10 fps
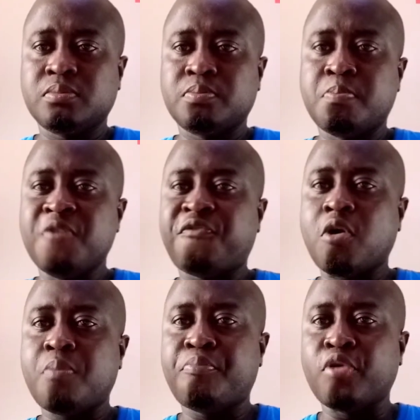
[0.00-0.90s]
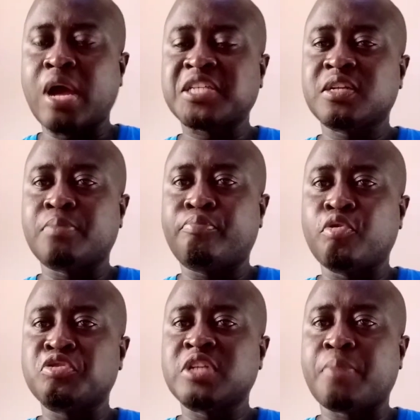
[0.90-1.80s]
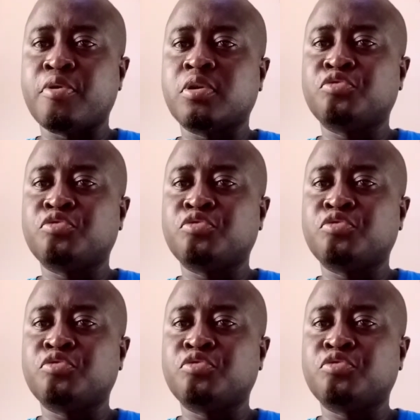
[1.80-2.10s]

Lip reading: before producing a product, during